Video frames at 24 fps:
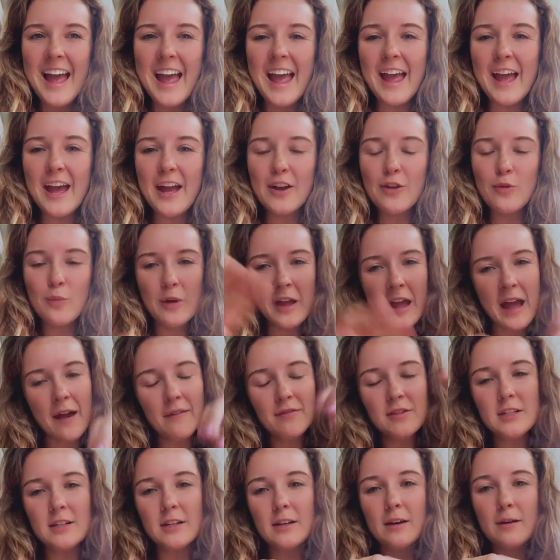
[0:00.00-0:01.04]
And we
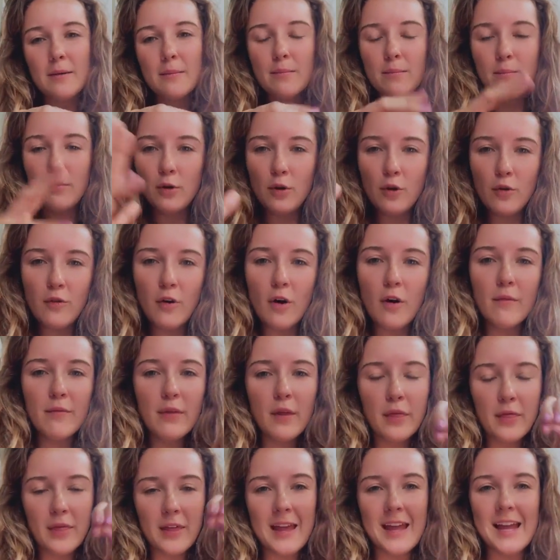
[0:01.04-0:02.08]
have to move all
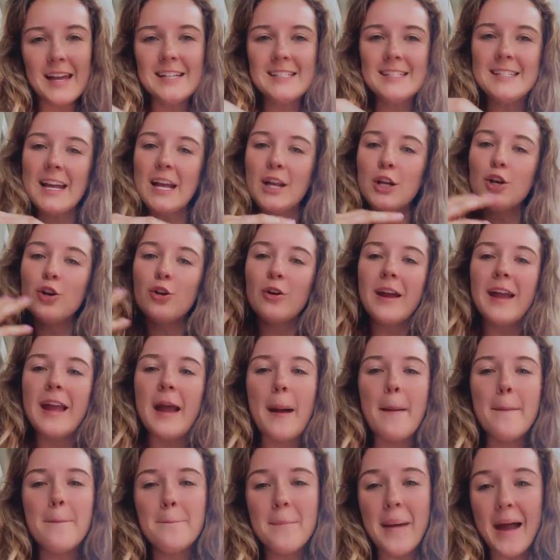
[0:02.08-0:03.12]
the things and create
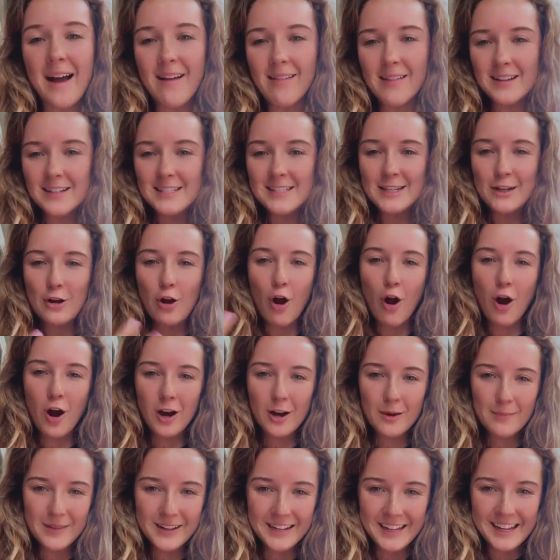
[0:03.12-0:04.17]
a balance and
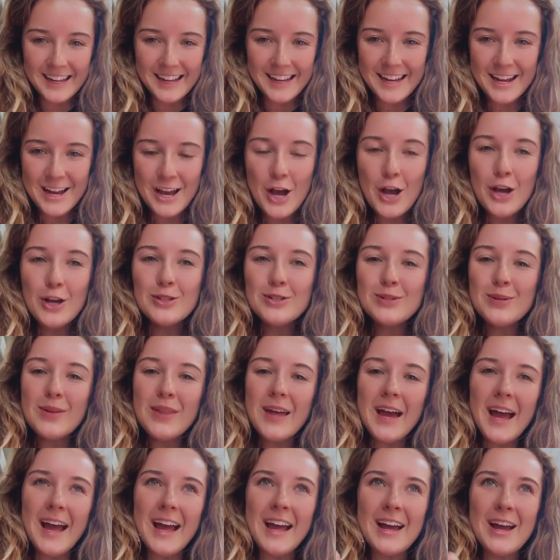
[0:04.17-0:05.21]
harmony so
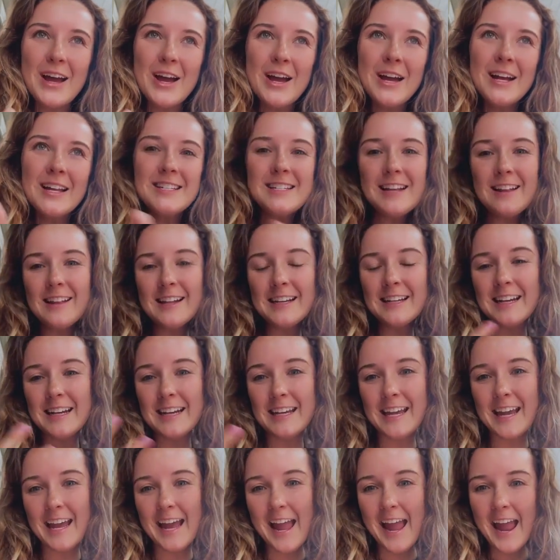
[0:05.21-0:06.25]
that Dylan
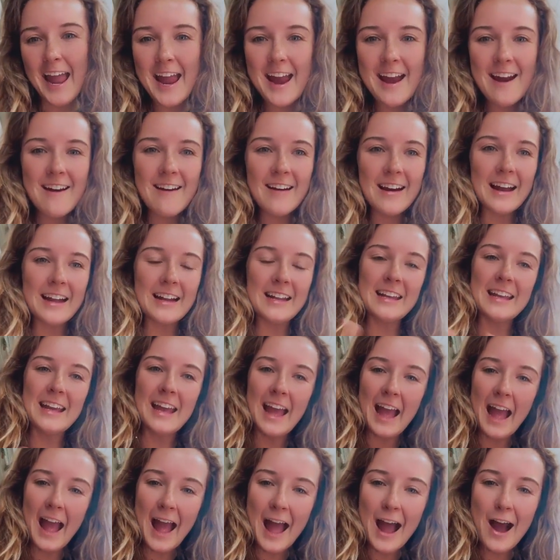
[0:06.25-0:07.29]
can get air and
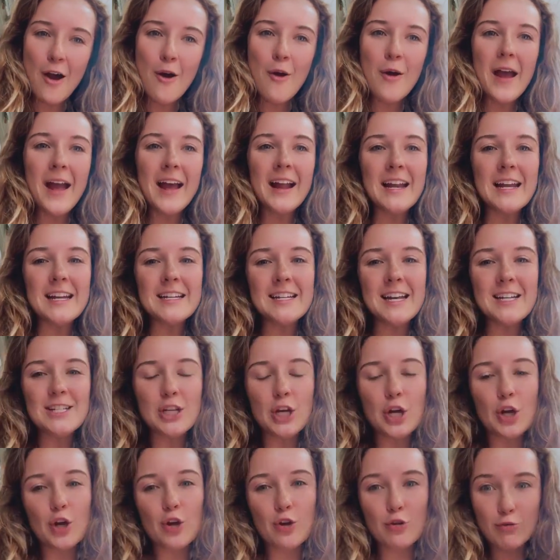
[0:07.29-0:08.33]
get out and it
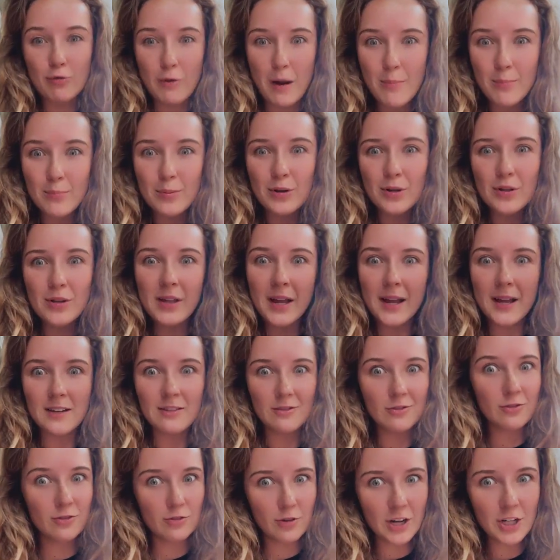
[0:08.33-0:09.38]
doesn't crumble
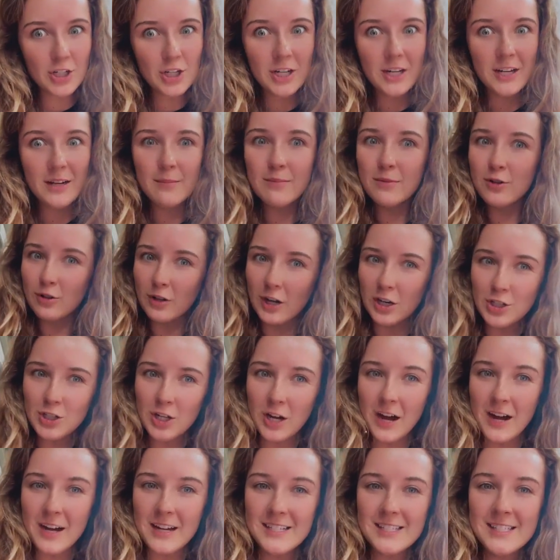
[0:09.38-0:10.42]
and crush him, crush
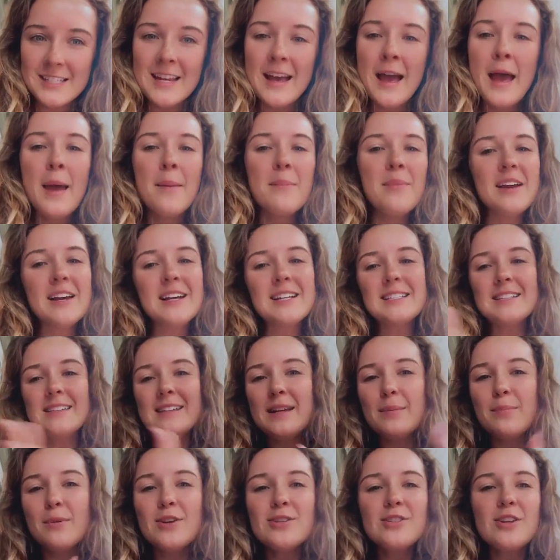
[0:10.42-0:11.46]
us, because
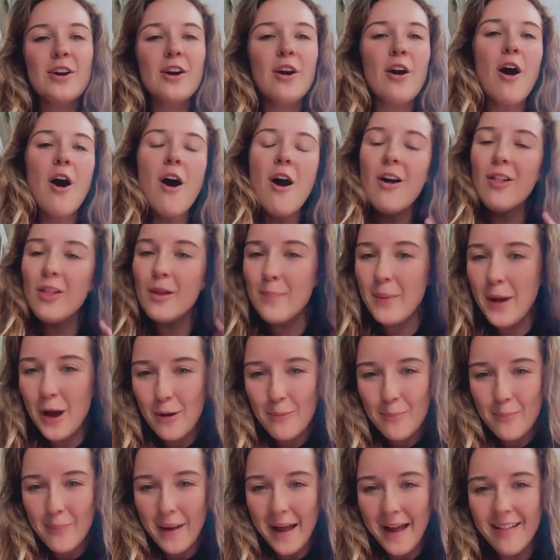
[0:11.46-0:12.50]
Libras are all
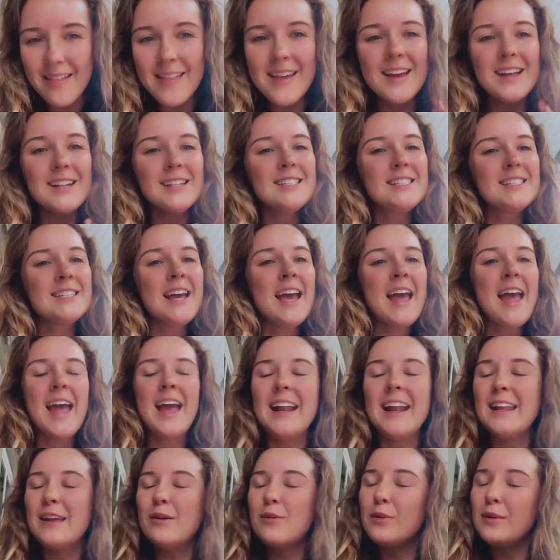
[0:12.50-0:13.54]
about balance
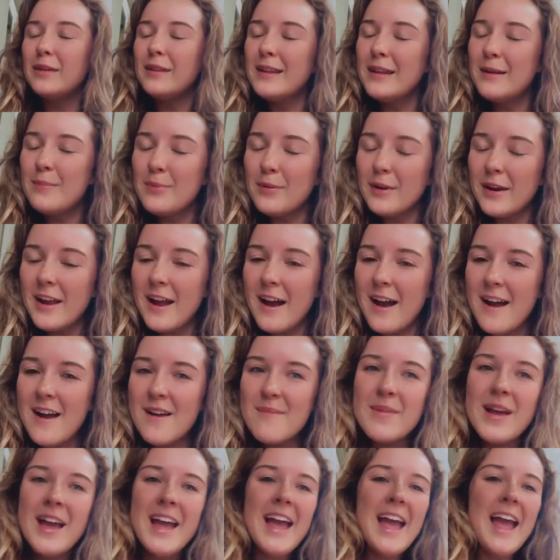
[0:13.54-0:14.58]
and
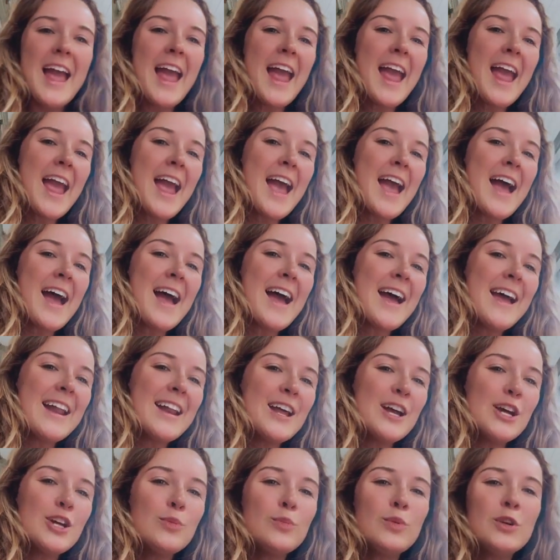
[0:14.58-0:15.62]
equilibrium.
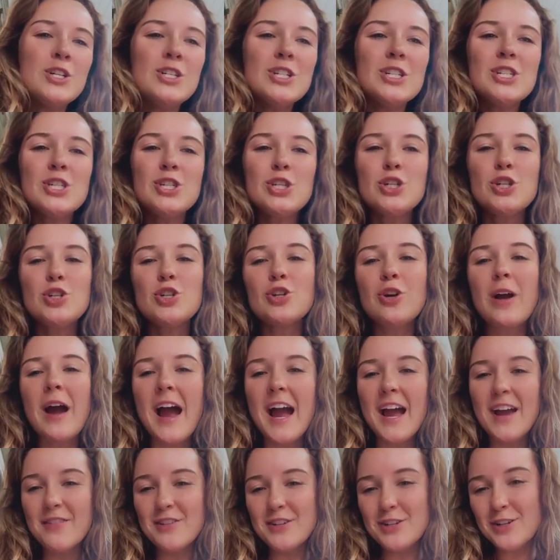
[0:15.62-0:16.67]
And we just
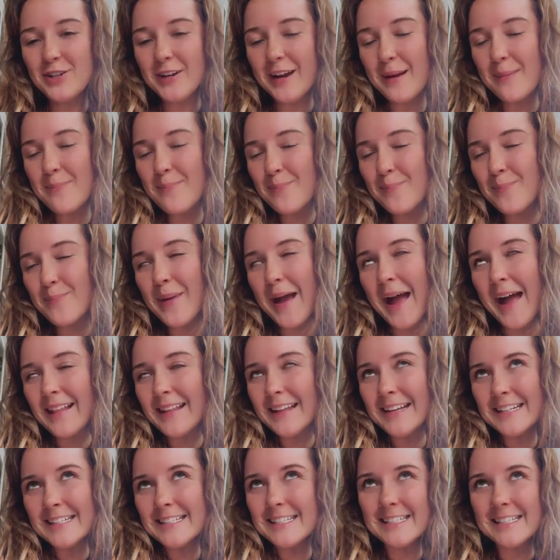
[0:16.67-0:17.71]
strive to create
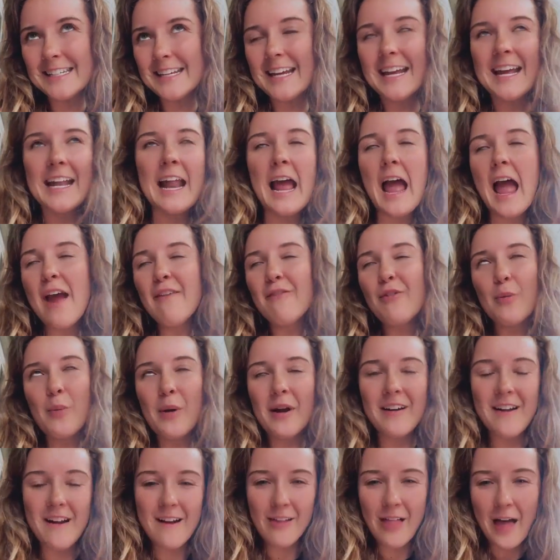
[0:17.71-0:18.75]
balance in
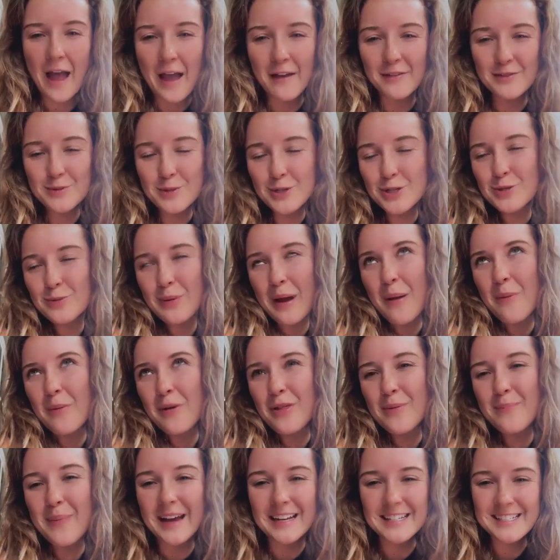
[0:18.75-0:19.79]
everywhere in our lives, which is why
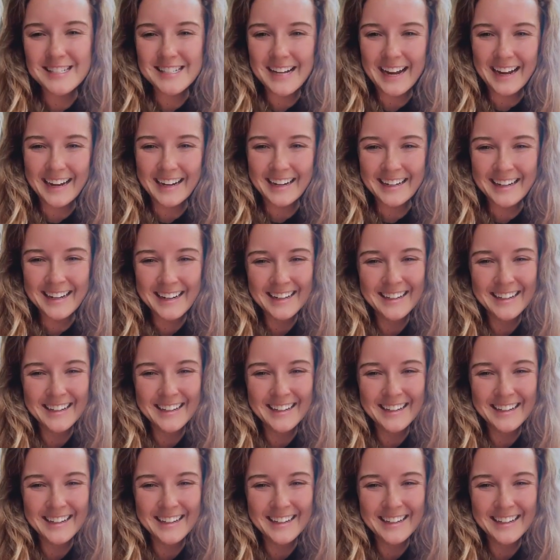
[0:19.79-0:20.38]
we're the best sign.